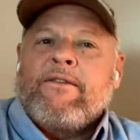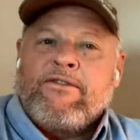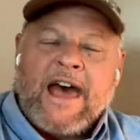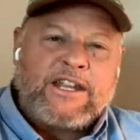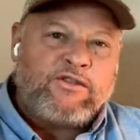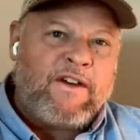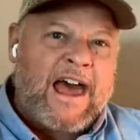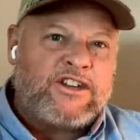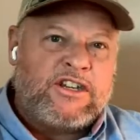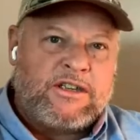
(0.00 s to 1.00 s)
That's
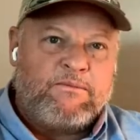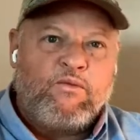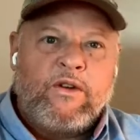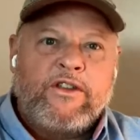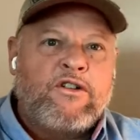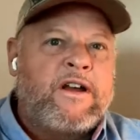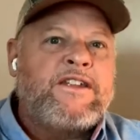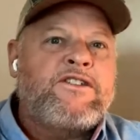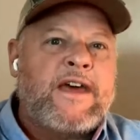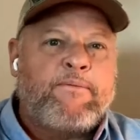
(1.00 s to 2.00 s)
fascism. When they're
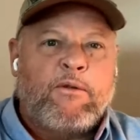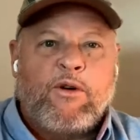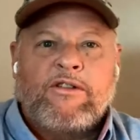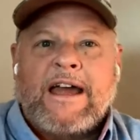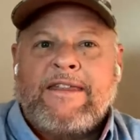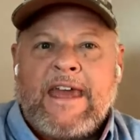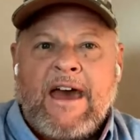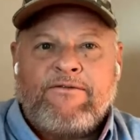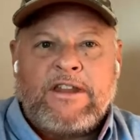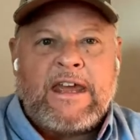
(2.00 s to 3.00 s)
inseparable, like the
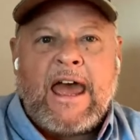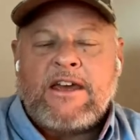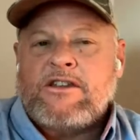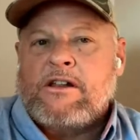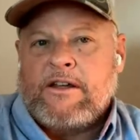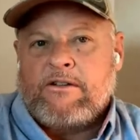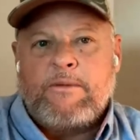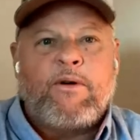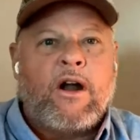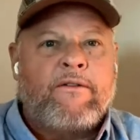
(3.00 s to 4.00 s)
F D A is
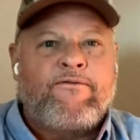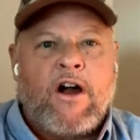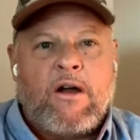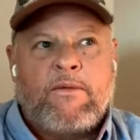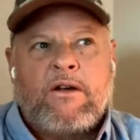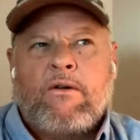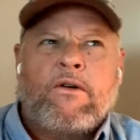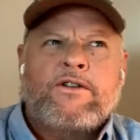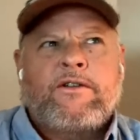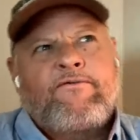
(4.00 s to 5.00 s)
clearly part of pharma,
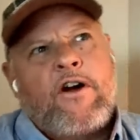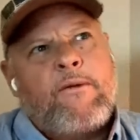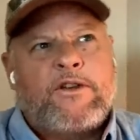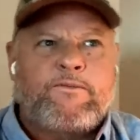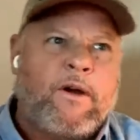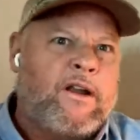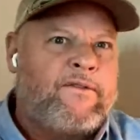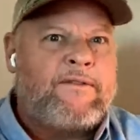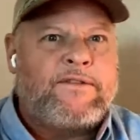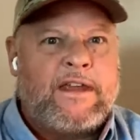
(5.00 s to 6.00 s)
or is it pharma's part
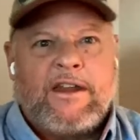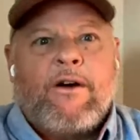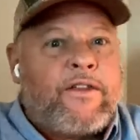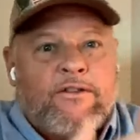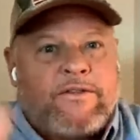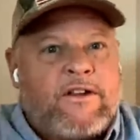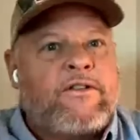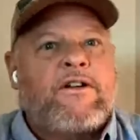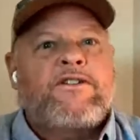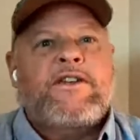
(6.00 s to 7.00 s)
of F D A? You know, they're, they're,
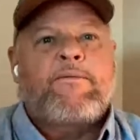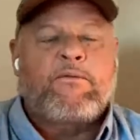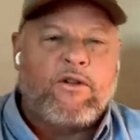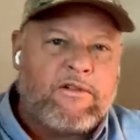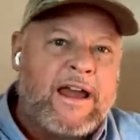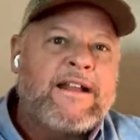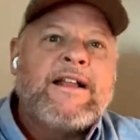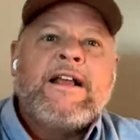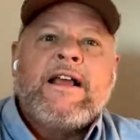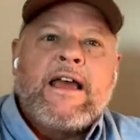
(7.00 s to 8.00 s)
they're inseparable, right?
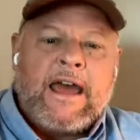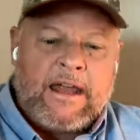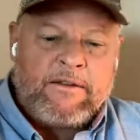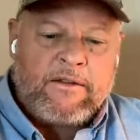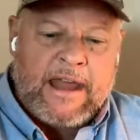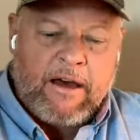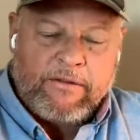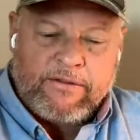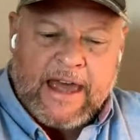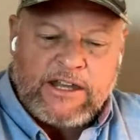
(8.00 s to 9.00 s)
And
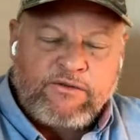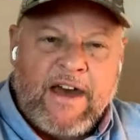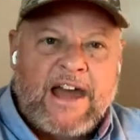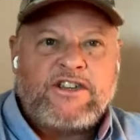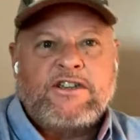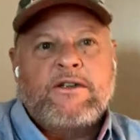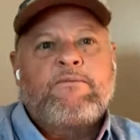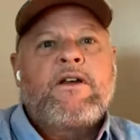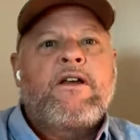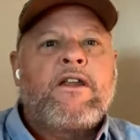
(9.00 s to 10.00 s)
now that's
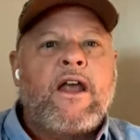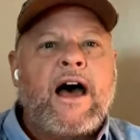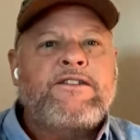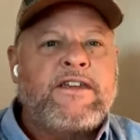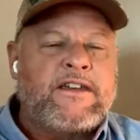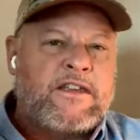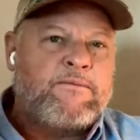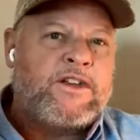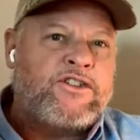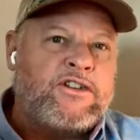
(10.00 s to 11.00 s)
fascism.
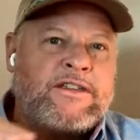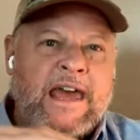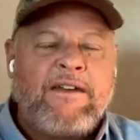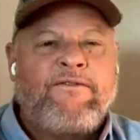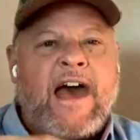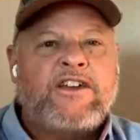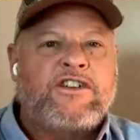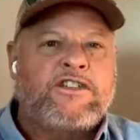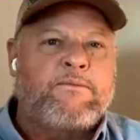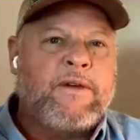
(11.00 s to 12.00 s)
Nazism is just take
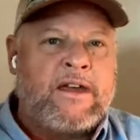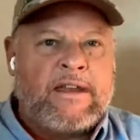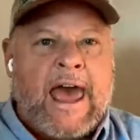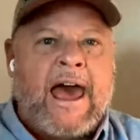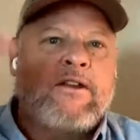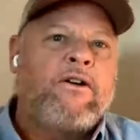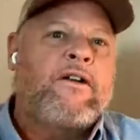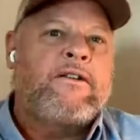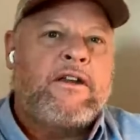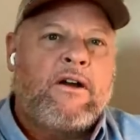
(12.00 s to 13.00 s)
fascism and add
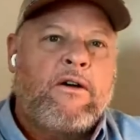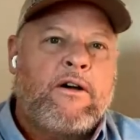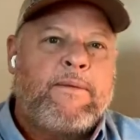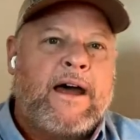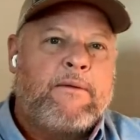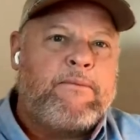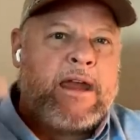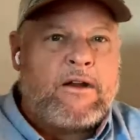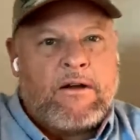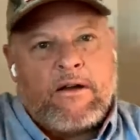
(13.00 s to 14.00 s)
on, you know, about a
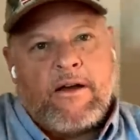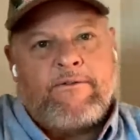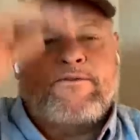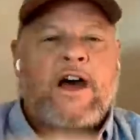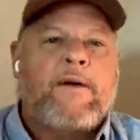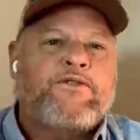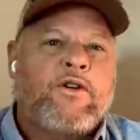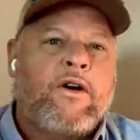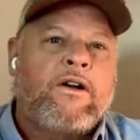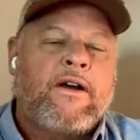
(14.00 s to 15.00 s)
meter of
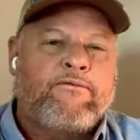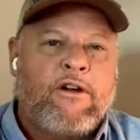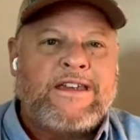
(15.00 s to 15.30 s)
topsoil of